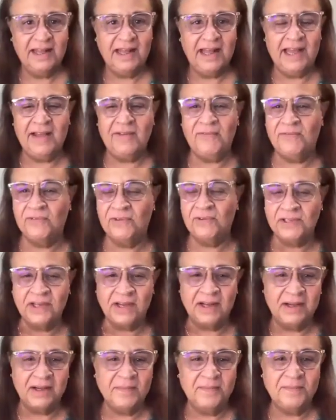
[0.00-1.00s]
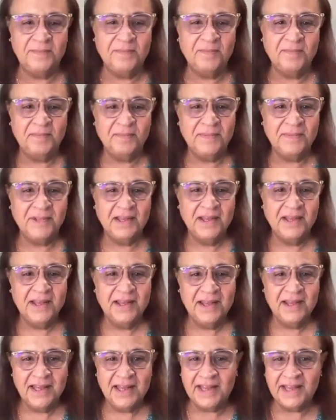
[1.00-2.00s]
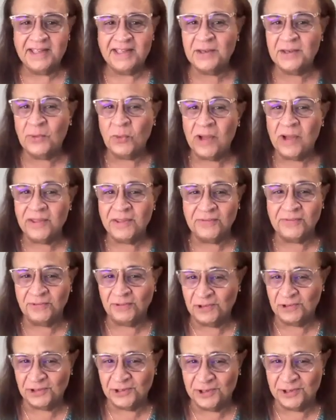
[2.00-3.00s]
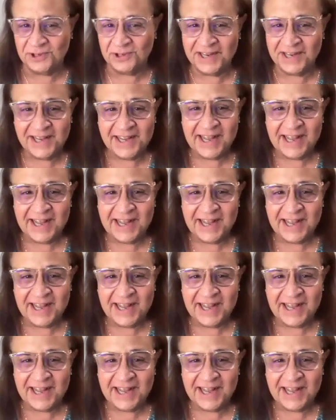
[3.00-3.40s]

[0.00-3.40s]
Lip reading: every time. It's a wonderful journey.